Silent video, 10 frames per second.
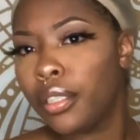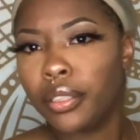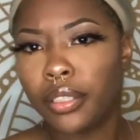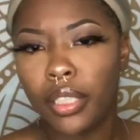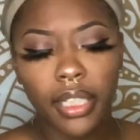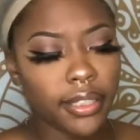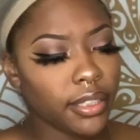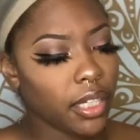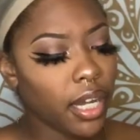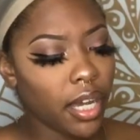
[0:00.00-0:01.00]
So let's
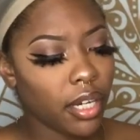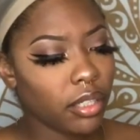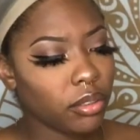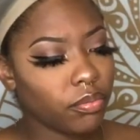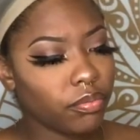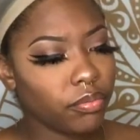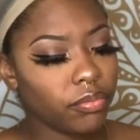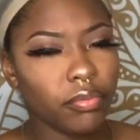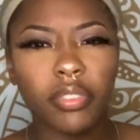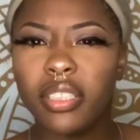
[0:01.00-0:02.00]
see how,
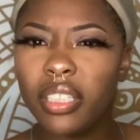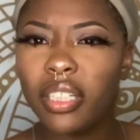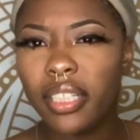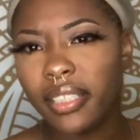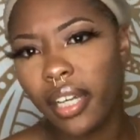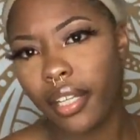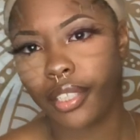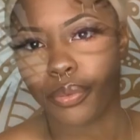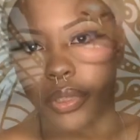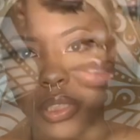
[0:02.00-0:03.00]
let's see how
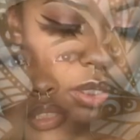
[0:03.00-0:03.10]
this one is.